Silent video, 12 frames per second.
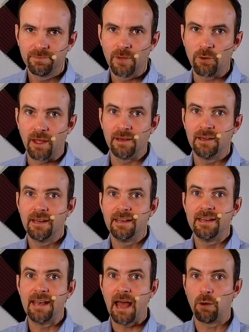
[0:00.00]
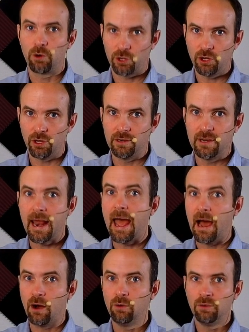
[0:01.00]
okay, now we're good.
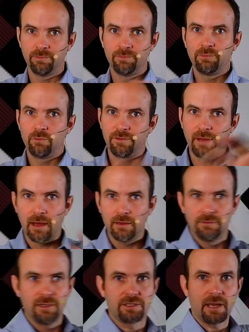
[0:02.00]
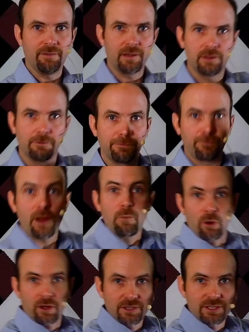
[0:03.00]
Now we've got, it's kind of like the
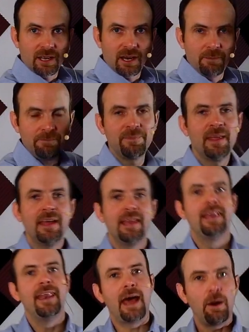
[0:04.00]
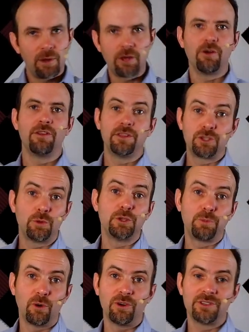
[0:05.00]
framework is set up. Now we go to the switch
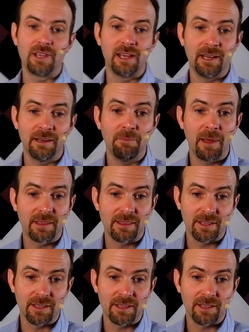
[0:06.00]
ports and make the